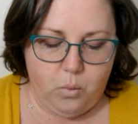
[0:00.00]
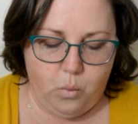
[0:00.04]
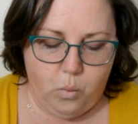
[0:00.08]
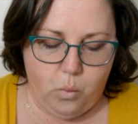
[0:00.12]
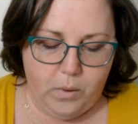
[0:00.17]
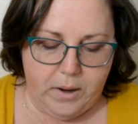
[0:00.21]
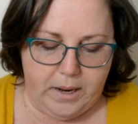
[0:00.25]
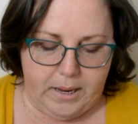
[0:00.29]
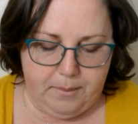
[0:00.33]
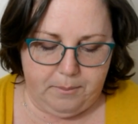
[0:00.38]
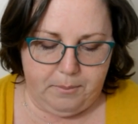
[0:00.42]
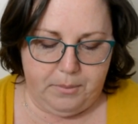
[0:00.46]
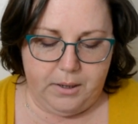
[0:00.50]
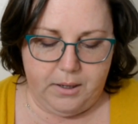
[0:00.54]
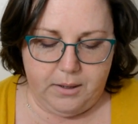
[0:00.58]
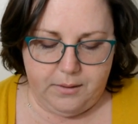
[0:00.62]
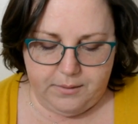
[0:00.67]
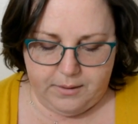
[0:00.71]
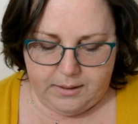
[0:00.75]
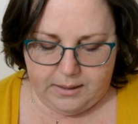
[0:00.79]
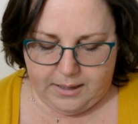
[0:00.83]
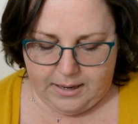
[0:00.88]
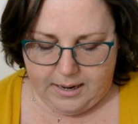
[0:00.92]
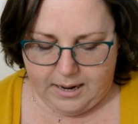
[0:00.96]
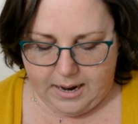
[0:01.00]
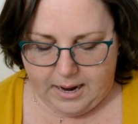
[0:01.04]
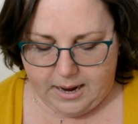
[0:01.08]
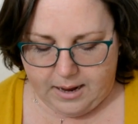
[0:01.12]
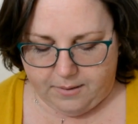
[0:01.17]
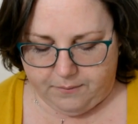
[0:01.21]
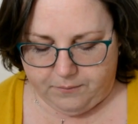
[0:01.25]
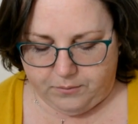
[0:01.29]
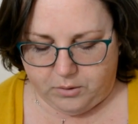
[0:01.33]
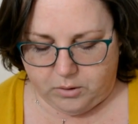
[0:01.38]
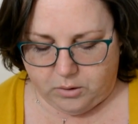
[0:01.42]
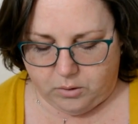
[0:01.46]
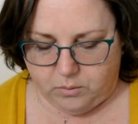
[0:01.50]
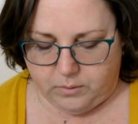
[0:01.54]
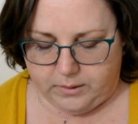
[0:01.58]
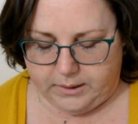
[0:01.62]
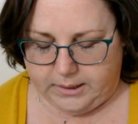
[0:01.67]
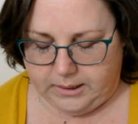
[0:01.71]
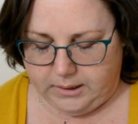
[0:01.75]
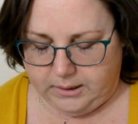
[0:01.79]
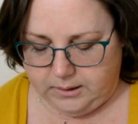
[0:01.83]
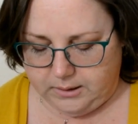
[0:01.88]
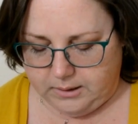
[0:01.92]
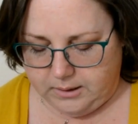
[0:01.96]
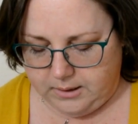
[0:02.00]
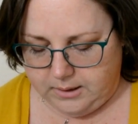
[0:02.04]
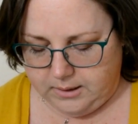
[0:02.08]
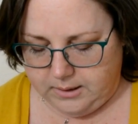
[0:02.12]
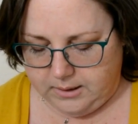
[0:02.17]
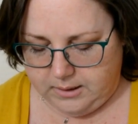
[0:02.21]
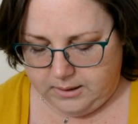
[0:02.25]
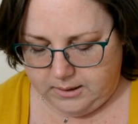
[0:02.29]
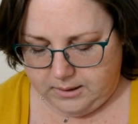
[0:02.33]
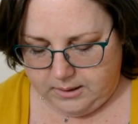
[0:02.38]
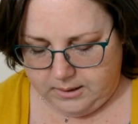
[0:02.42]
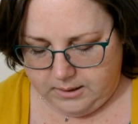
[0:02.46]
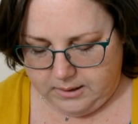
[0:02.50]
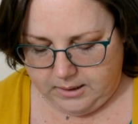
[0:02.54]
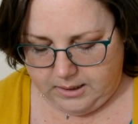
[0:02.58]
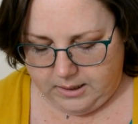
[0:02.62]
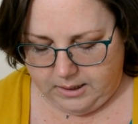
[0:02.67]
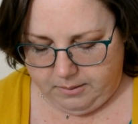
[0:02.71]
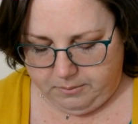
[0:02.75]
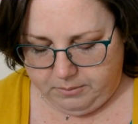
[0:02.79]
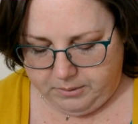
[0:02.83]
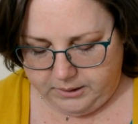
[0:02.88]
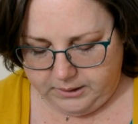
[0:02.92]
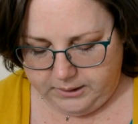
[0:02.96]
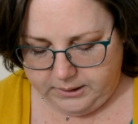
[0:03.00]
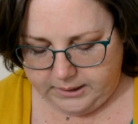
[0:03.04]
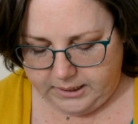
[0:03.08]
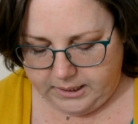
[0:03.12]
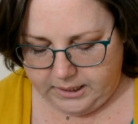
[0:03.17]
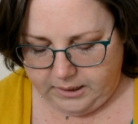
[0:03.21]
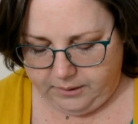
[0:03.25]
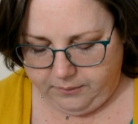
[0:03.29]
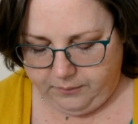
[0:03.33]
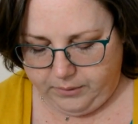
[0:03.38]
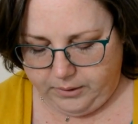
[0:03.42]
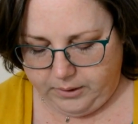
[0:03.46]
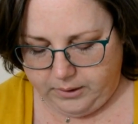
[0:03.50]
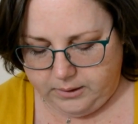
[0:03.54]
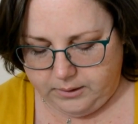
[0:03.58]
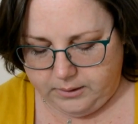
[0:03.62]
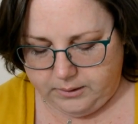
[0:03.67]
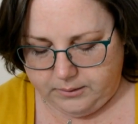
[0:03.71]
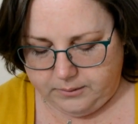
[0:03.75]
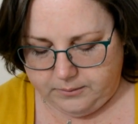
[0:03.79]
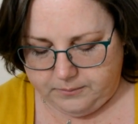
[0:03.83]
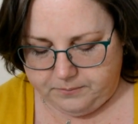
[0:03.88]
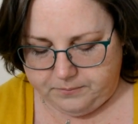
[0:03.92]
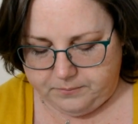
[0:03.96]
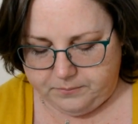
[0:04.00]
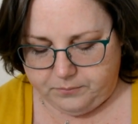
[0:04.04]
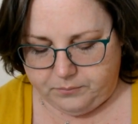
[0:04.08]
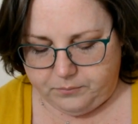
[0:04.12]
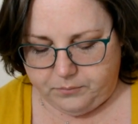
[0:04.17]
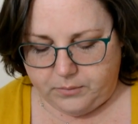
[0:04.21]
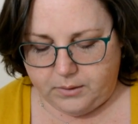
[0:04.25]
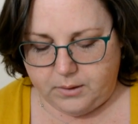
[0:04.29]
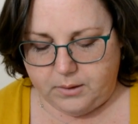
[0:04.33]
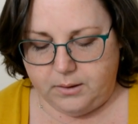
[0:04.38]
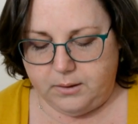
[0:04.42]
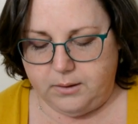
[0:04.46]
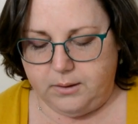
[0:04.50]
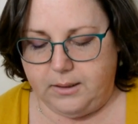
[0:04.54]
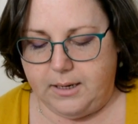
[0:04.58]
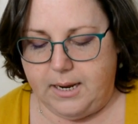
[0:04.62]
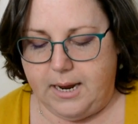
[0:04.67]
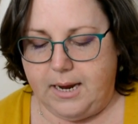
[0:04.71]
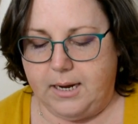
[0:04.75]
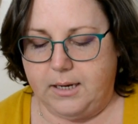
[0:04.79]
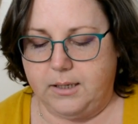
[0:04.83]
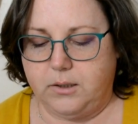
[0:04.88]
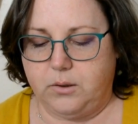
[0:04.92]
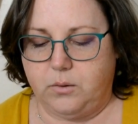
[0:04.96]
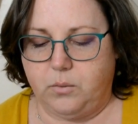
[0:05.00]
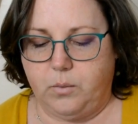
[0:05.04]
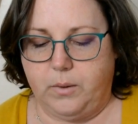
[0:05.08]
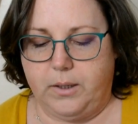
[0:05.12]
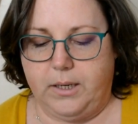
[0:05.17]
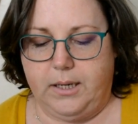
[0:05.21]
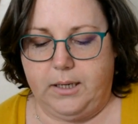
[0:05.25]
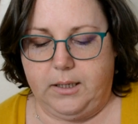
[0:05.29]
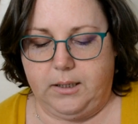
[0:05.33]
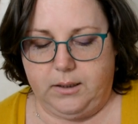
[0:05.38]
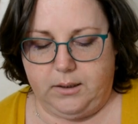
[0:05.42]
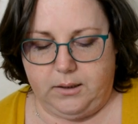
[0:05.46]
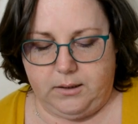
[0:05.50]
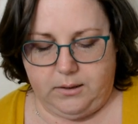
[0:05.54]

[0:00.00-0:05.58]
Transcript: whip that I have going, I believe last week